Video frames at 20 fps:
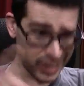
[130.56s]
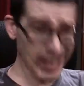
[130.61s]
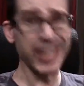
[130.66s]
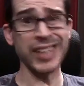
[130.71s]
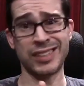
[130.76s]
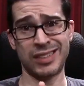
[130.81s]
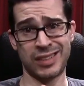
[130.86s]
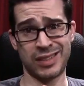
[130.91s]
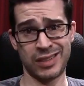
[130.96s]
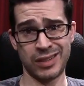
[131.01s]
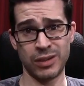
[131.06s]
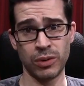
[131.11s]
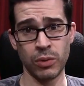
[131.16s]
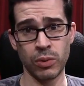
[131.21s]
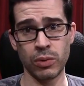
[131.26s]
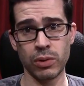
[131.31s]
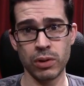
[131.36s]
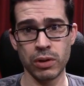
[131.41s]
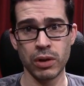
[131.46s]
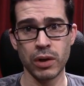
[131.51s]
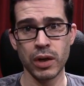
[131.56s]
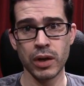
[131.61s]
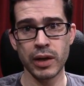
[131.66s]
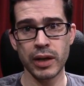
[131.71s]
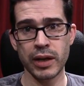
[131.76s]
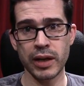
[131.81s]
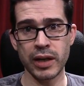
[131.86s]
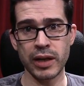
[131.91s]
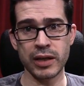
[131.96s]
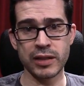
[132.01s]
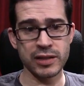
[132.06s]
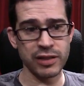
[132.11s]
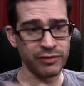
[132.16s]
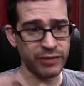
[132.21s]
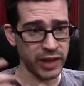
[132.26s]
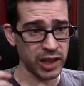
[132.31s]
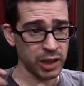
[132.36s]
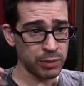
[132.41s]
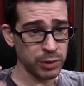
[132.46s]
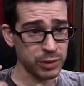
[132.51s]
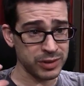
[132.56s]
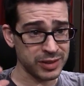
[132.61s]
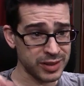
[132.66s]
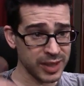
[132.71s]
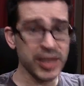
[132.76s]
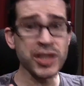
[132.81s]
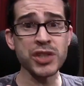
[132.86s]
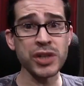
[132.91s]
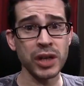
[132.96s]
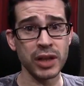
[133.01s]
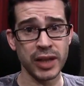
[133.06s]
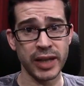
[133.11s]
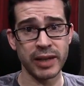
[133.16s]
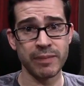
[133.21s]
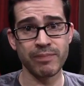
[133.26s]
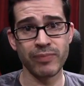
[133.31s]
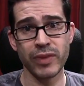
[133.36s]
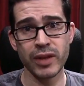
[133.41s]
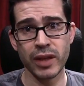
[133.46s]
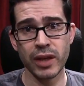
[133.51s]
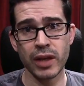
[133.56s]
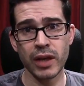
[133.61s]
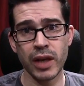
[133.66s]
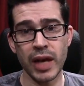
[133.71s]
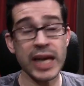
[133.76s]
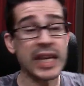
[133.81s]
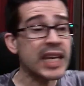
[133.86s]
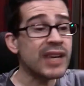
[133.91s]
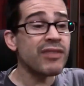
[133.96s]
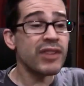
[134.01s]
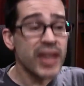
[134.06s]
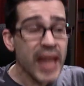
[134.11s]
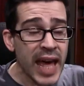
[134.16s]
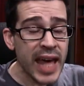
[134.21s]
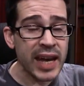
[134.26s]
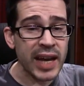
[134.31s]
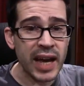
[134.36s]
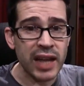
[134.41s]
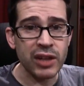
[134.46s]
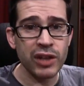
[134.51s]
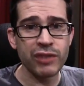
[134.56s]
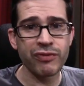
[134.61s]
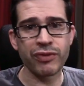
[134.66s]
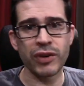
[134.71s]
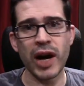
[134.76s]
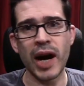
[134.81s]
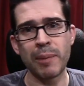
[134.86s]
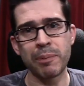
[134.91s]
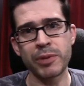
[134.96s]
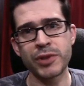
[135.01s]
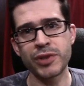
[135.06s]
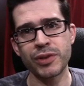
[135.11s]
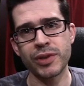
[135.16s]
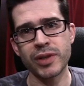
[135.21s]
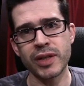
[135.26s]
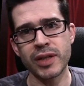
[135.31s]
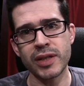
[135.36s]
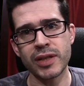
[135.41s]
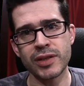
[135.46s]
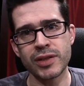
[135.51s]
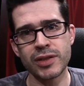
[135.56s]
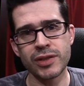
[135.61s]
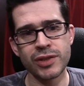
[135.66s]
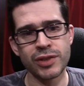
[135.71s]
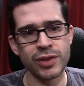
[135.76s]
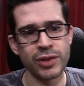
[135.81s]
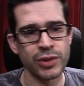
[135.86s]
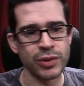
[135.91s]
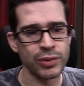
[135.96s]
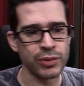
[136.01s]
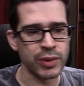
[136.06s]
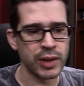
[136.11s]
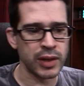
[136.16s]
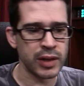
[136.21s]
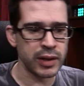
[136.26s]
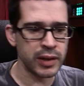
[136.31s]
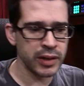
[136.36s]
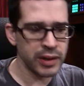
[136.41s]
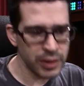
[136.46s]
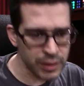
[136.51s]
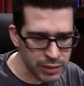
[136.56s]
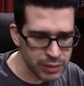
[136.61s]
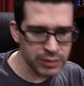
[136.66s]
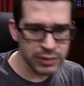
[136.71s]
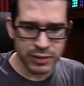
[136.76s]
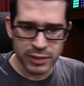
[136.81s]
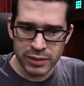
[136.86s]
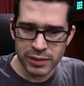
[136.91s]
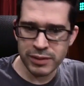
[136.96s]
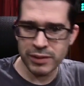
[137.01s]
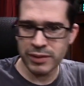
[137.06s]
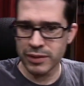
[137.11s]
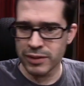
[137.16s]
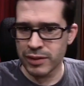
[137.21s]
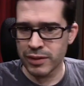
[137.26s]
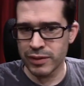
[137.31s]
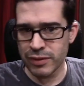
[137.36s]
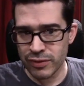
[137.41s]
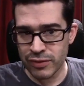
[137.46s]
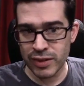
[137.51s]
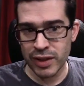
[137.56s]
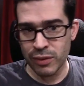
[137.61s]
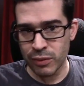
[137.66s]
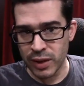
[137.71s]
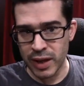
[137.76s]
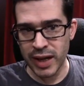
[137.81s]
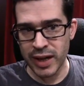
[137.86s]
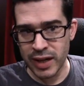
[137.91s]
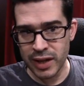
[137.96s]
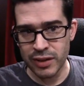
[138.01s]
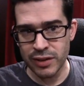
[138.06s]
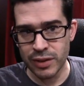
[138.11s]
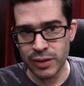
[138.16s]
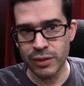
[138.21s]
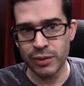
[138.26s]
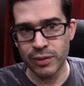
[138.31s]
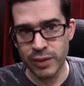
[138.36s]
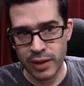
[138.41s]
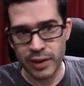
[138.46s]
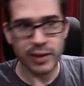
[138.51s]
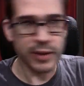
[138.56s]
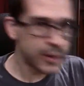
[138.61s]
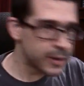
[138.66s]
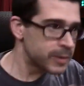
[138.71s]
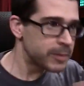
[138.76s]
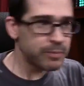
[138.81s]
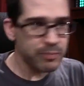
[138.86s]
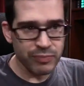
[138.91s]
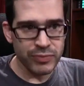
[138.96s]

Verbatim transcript: disc or it's available digitally. And even then, I look for opportunities to, uh, you know, see what I can do to,